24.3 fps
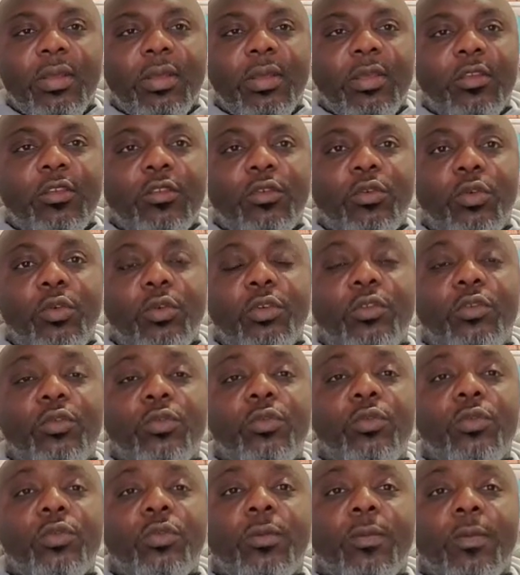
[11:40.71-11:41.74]
it's going
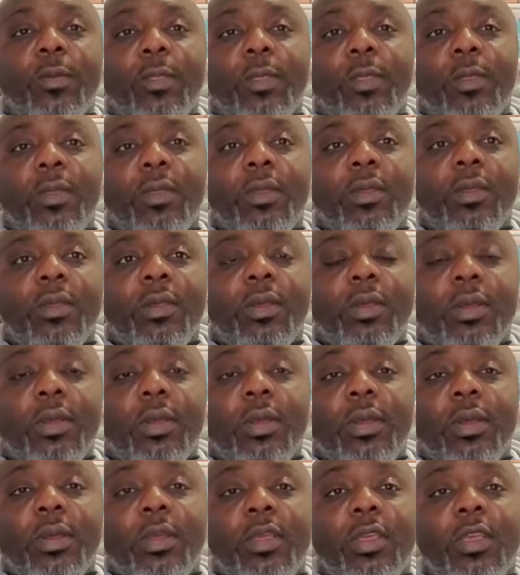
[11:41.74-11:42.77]
to
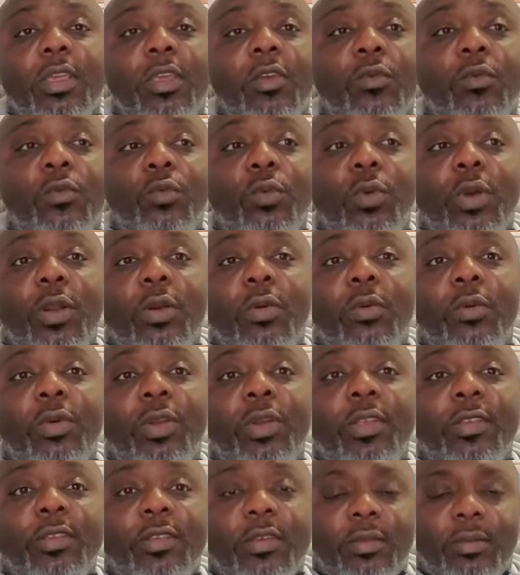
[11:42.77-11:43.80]
give you a
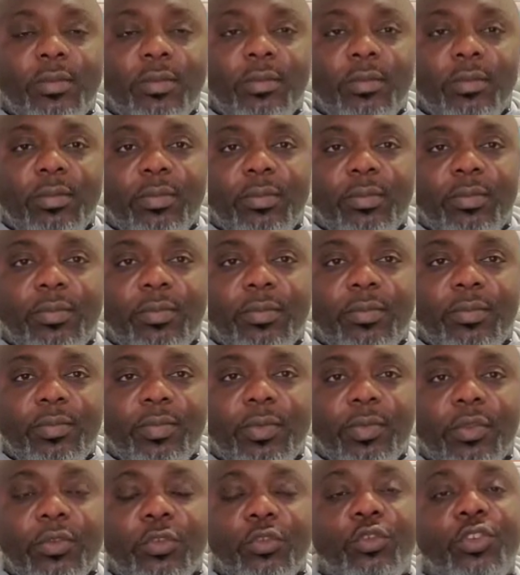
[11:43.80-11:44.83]
reason
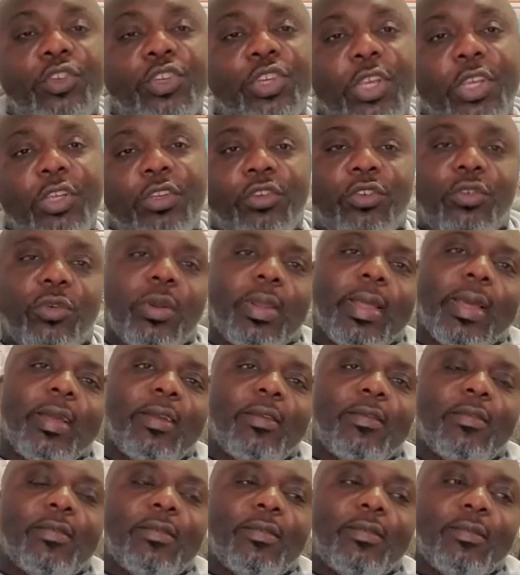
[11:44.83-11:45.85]
to change your
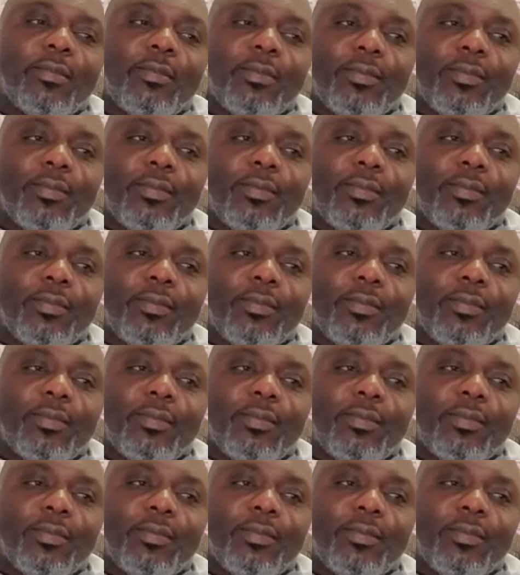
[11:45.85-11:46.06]
life.